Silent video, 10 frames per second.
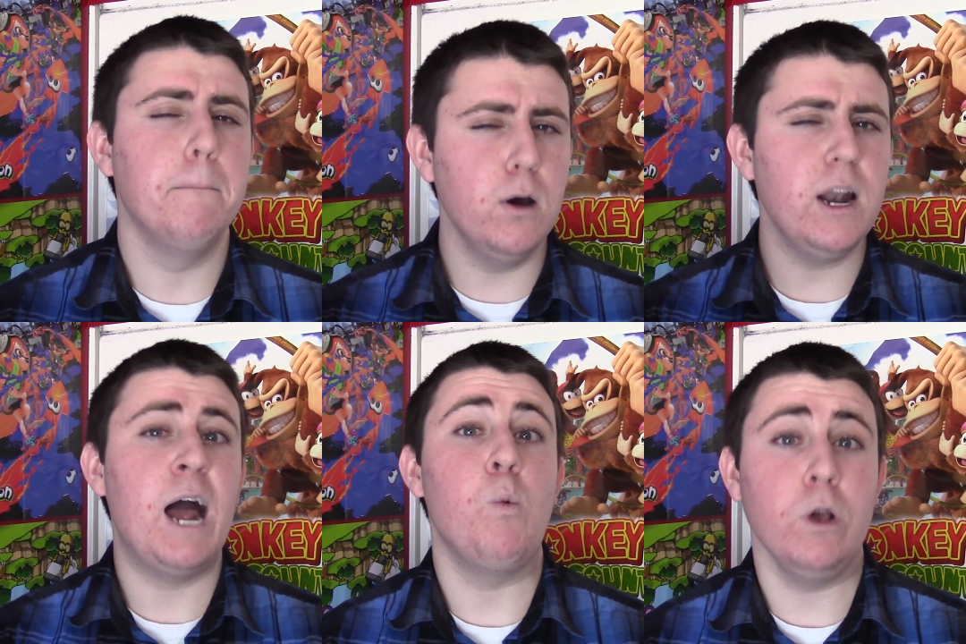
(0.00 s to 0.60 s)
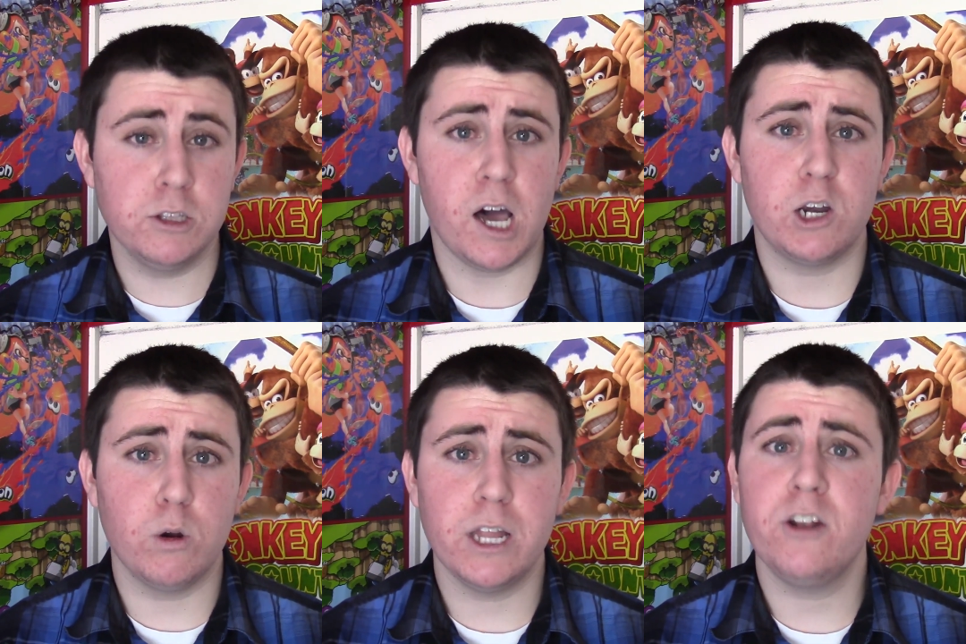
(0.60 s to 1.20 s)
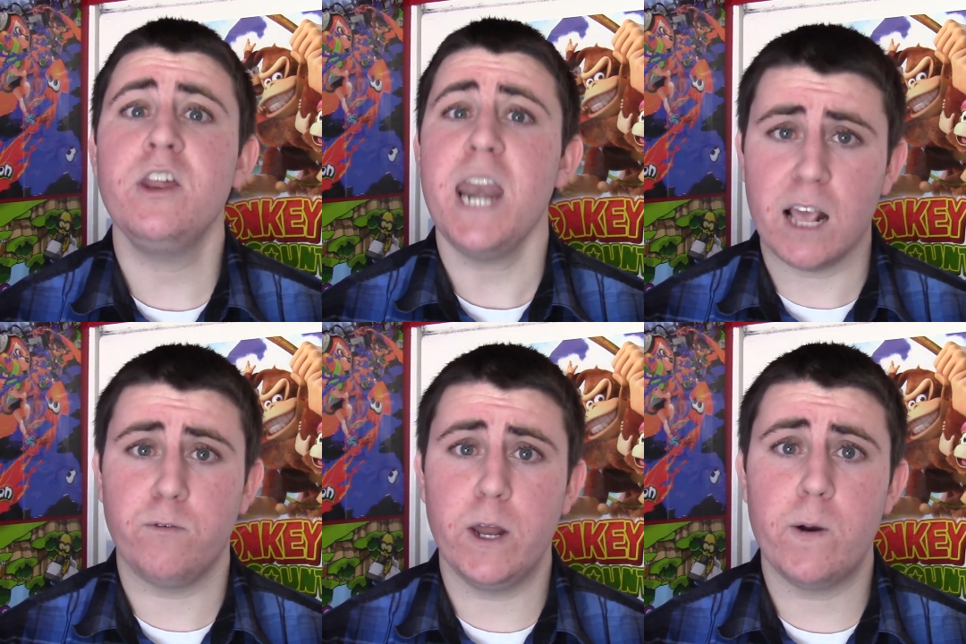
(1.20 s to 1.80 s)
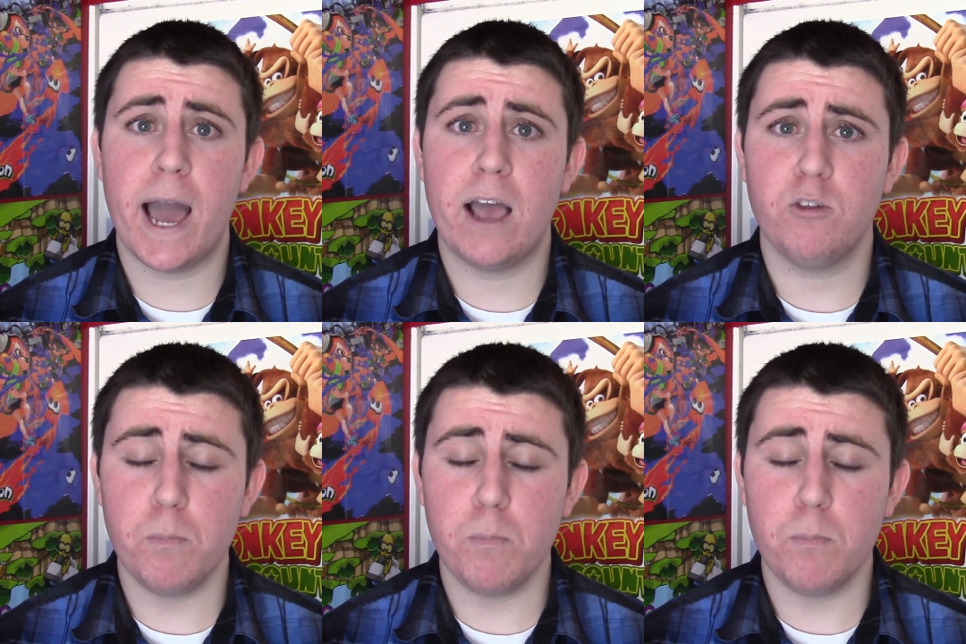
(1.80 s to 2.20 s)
But I will talk to you later in the next video, guys.